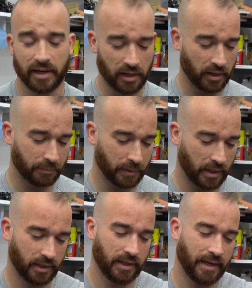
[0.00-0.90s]
Um,
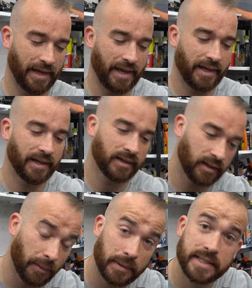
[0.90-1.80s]
and
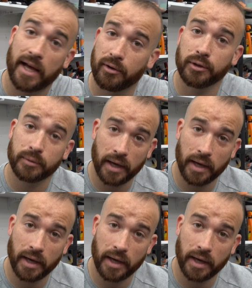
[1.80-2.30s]
let me tell you